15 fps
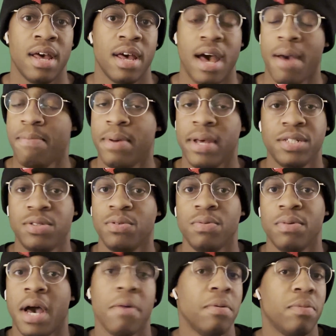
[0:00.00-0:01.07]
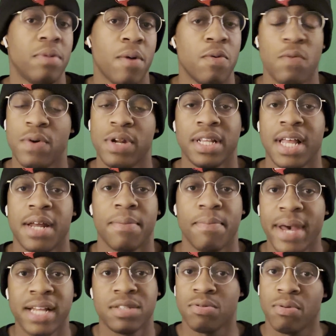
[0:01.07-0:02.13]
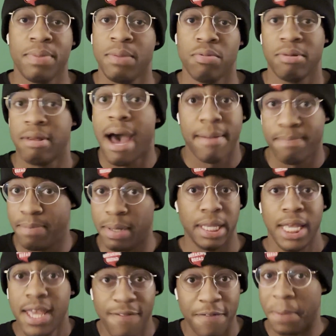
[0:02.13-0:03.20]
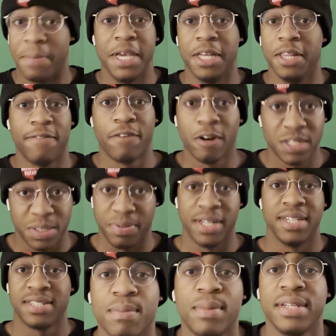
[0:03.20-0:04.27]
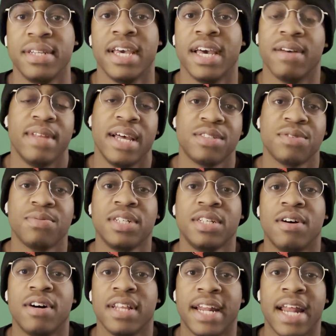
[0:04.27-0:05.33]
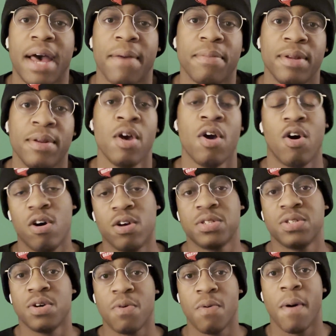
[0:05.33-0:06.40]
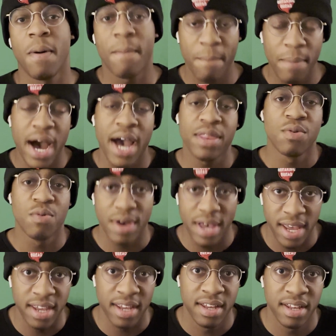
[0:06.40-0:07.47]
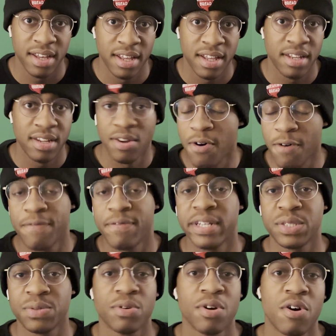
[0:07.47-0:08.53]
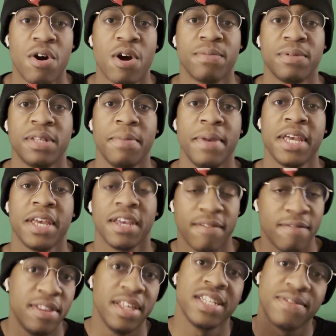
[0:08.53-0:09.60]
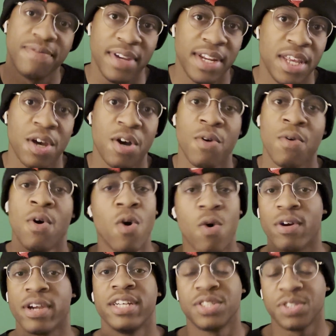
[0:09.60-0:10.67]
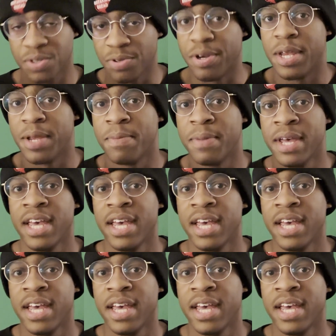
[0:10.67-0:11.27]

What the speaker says: I bet you I would win a lot of bets on people not believing me in the first place. But yeah, that's really all that happened. Also, by the way, no fish were harmed in the making of this video or his stream,